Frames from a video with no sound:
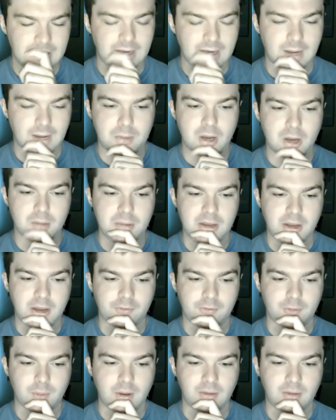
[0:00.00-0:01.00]
I better be
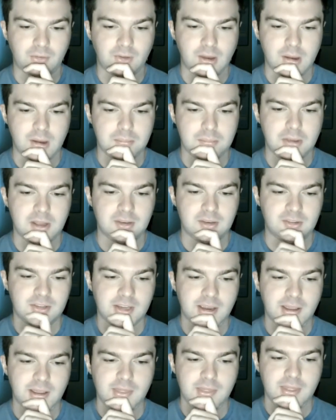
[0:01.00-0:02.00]
careful what I say, but
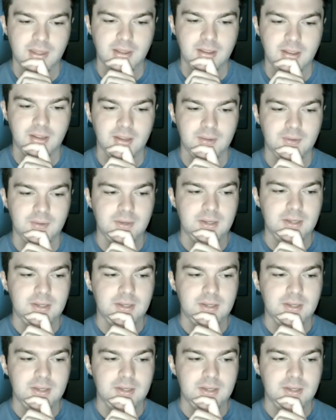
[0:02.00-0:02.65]
the